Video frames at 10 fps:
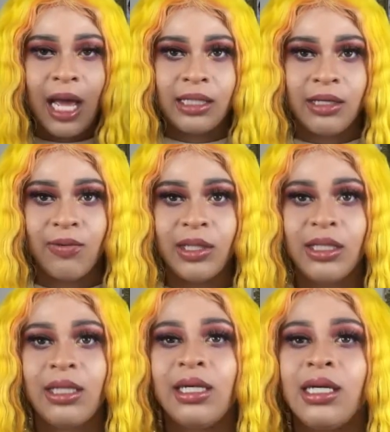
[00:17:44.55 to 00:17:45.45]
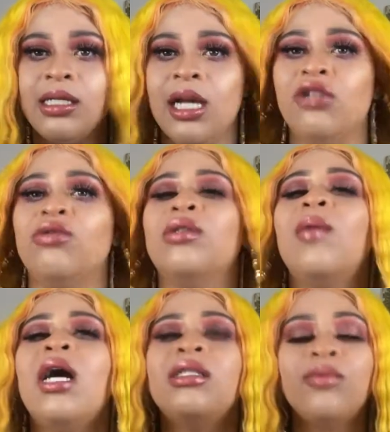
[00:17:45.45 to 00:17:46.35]
I still want it to look as natural as
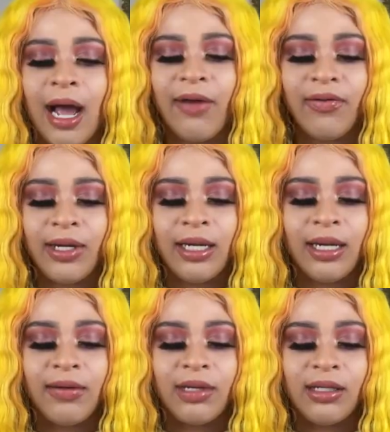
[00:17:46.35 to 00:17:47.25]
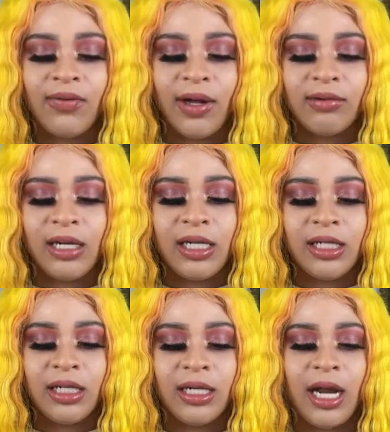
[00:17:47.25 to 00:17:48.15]
possible. I freaking love this
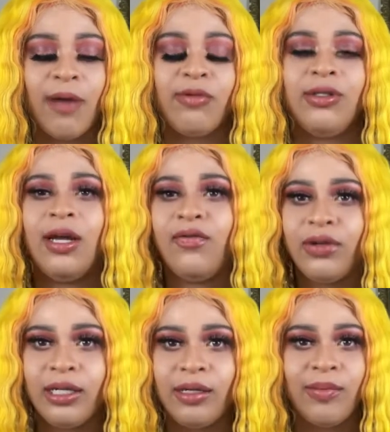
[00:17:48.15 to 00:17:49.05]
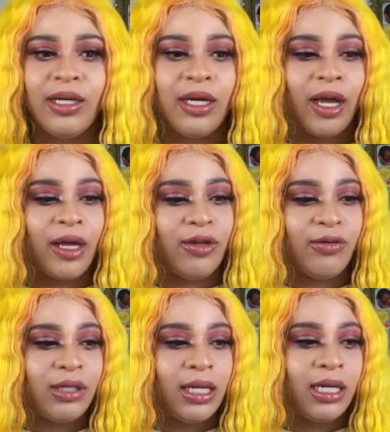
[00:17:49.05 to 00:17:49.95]
foundation. I will definitely be
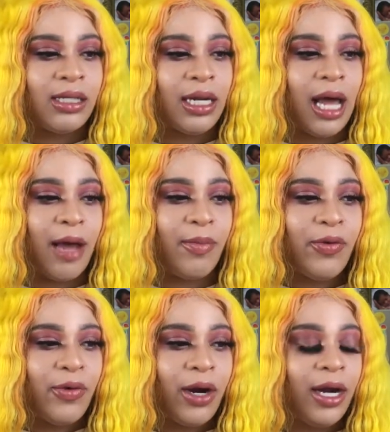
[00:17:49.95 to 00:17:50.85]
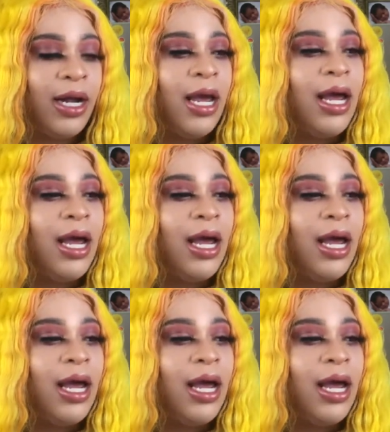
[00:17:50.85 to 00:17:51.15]
using this a lot more.